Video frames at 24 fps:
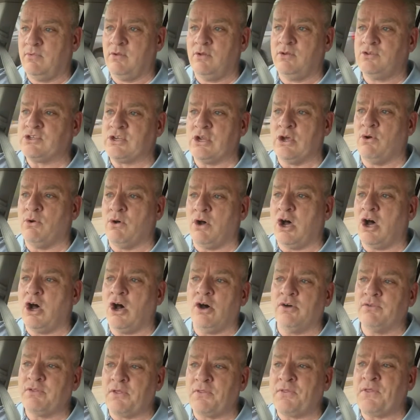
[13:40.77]
So
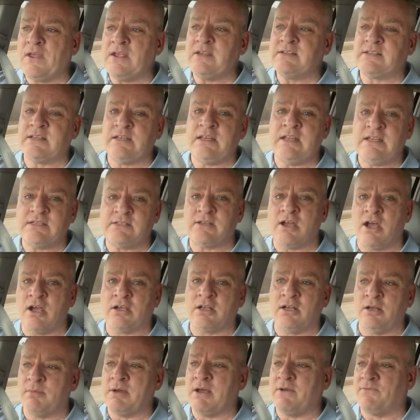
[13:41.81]
all the things that he's
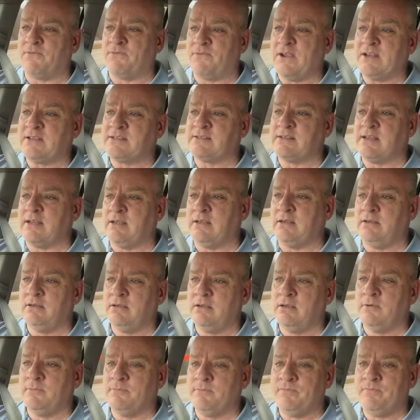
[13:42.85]
talking about fixing
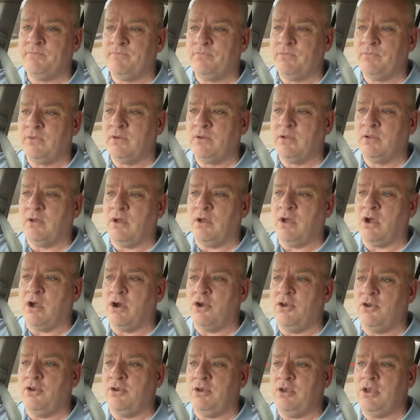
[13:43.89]

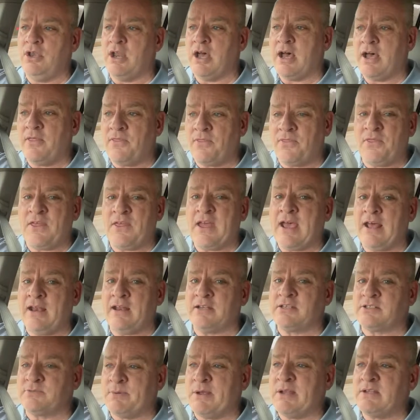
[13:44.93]
are not
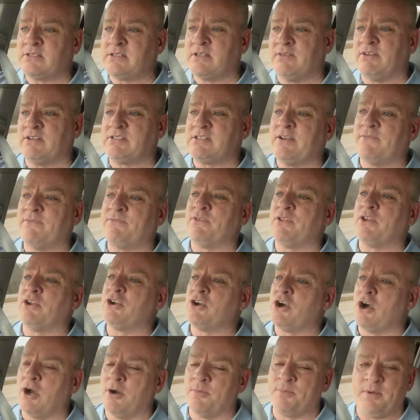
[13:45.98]
that expensive
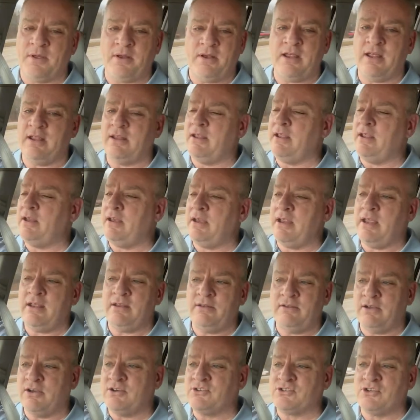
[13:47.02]
except for the carpet, and
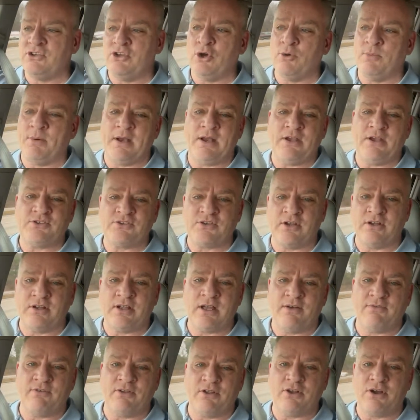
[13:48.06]
then there's nobody who's
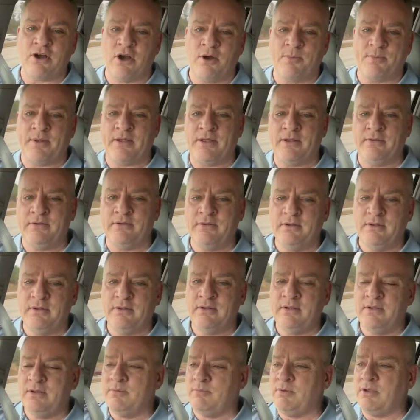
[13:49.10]
going to cover the carpet
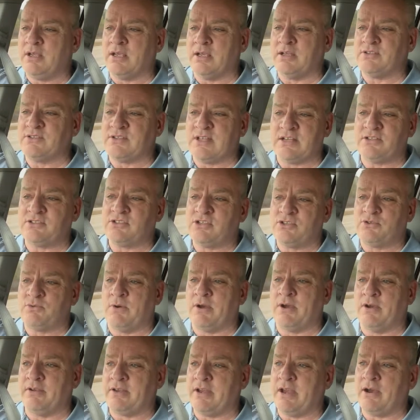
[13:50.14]
because that's just
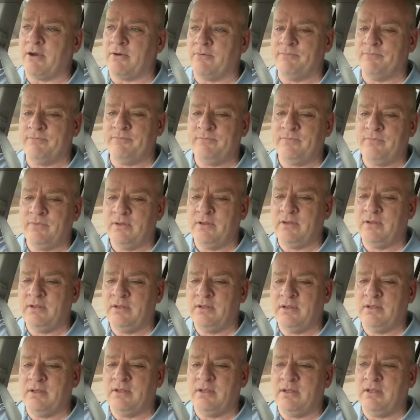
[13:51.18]
wear and tear.
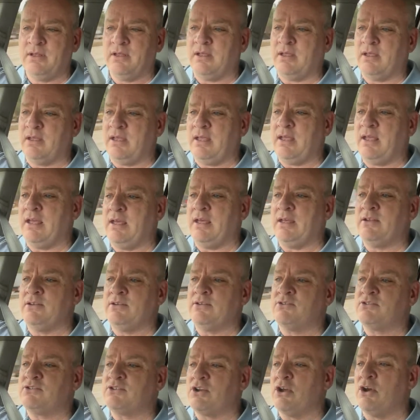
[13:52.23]

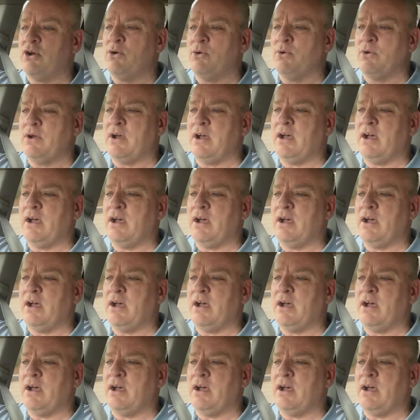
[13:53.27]
And so